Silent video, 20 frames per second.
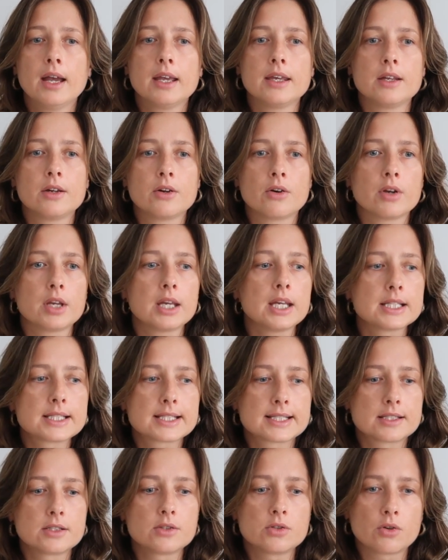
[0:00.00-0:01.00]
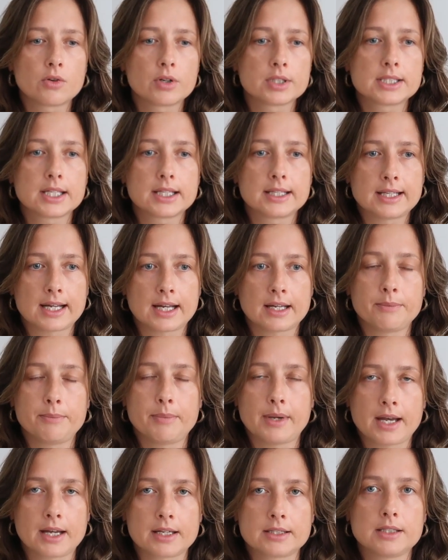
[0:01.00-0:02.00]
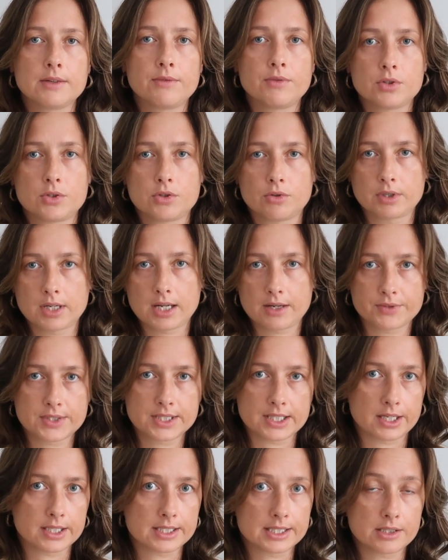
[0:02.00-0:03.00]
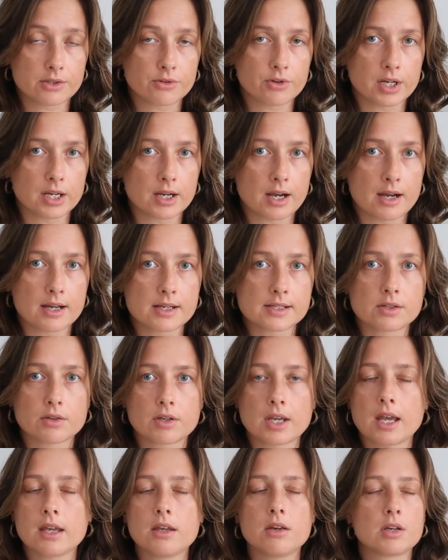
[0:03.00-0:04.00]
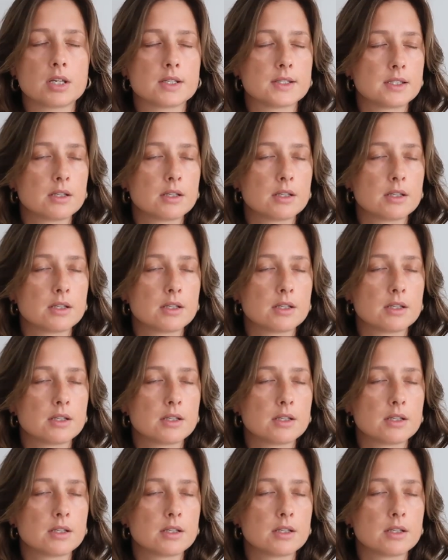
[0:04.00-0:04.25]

You know, it's not that bad if you don't have science degree, guys, okay? You can